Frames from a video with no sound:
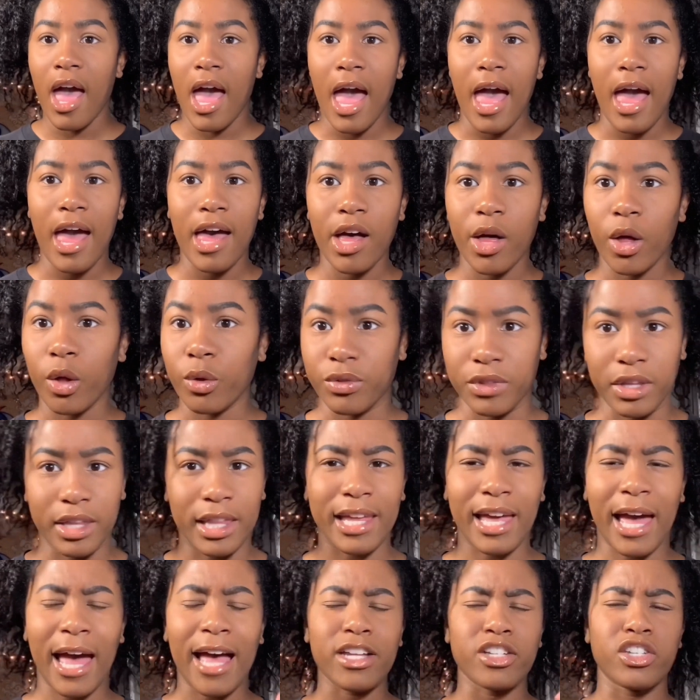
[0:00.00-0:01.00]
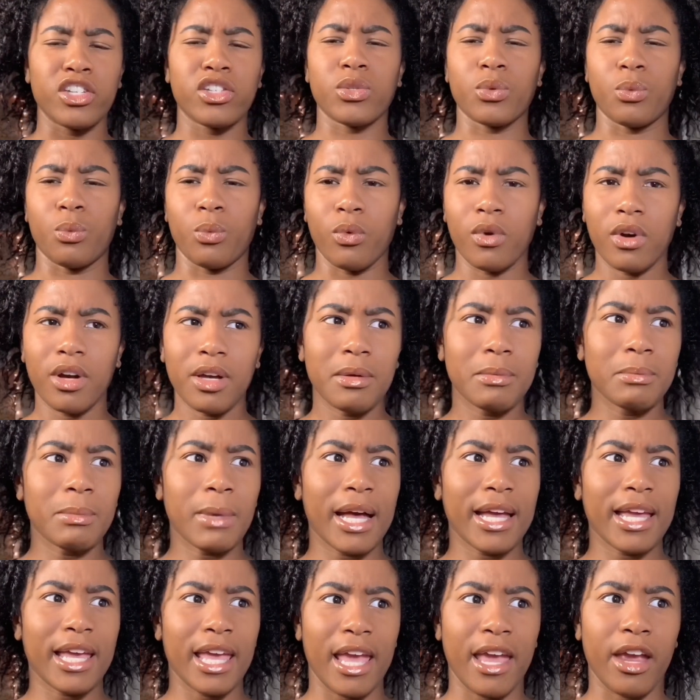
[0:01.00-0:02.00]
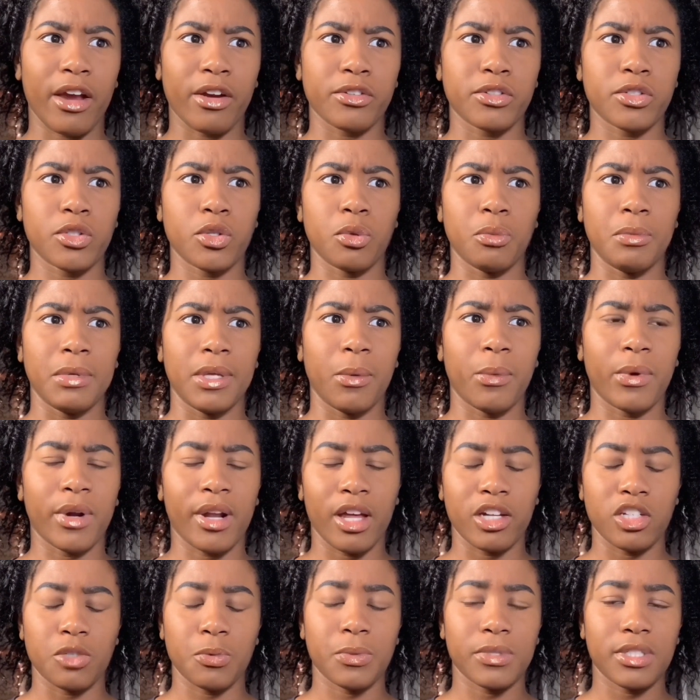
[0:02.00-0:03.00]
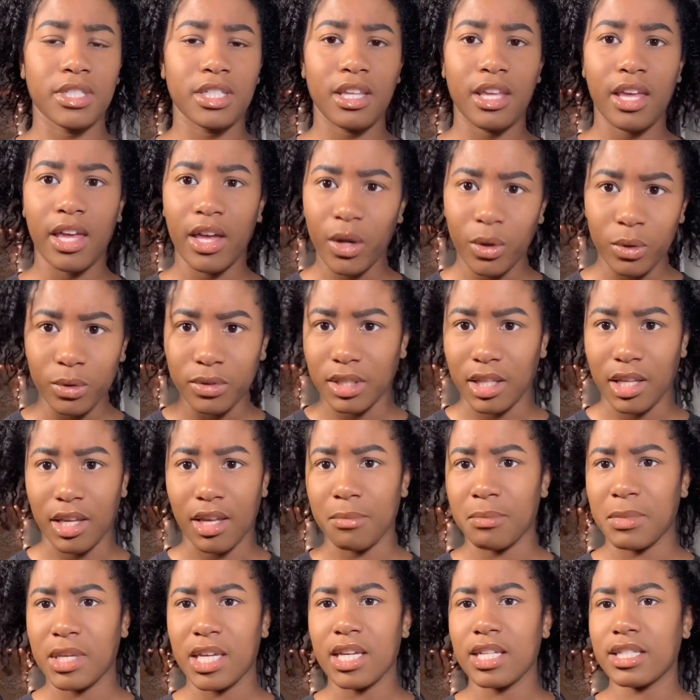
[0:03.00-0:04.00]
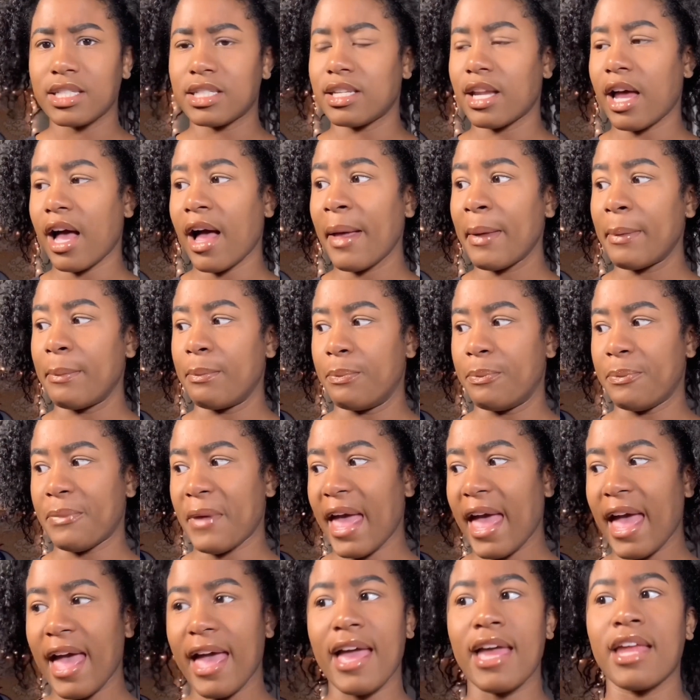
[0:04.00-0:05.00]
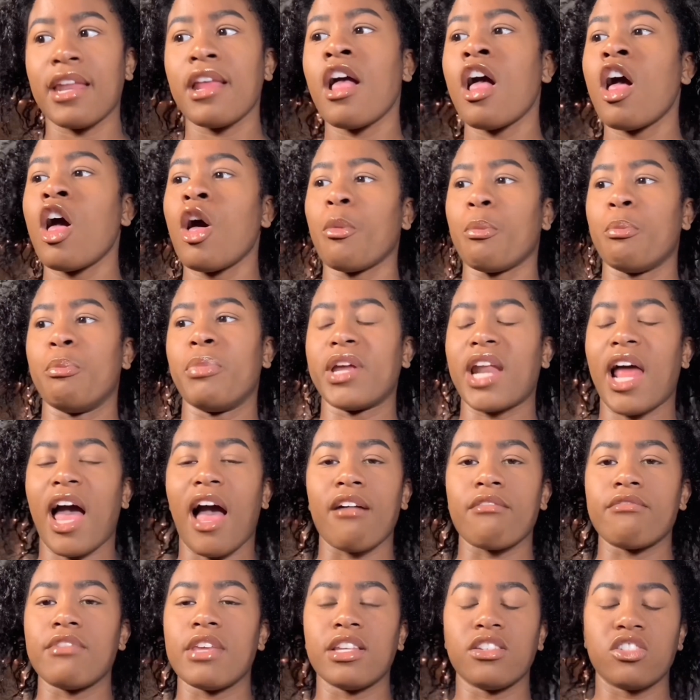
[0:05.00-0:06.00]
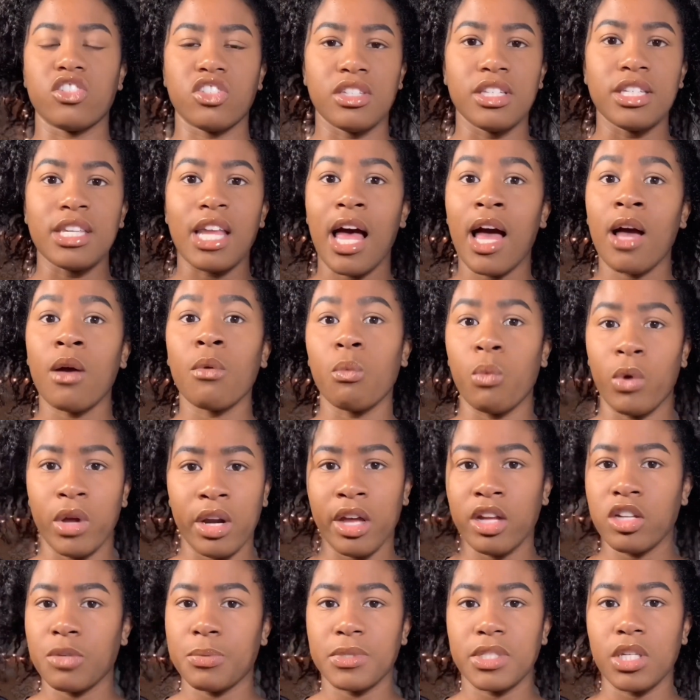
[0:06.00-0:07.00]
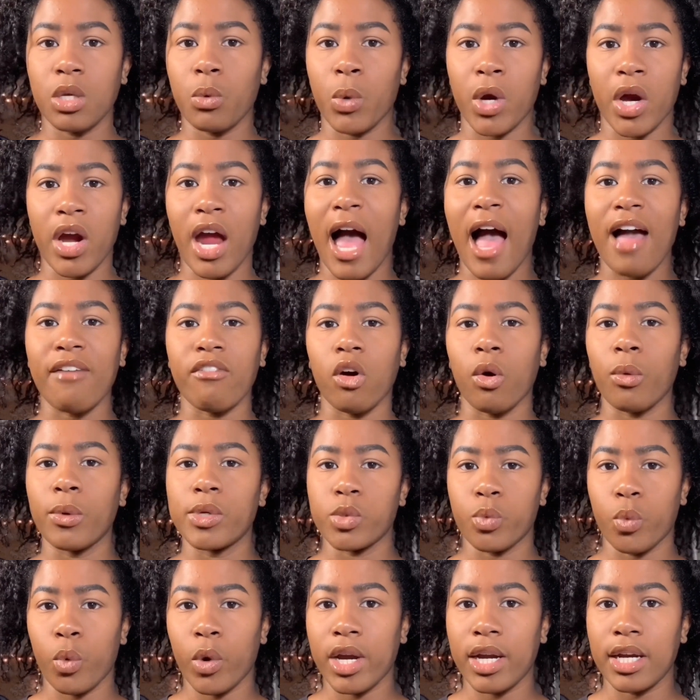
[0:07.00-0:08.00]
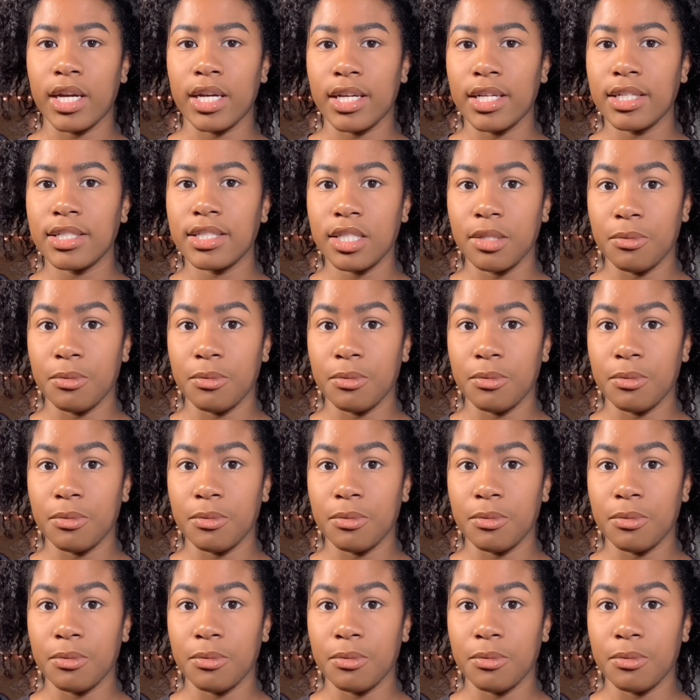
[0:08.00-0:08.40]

healthy. Like, I just want my hair to be 100% healthy. I mean, it's not bad, but it's not 100% where I've always wanted it to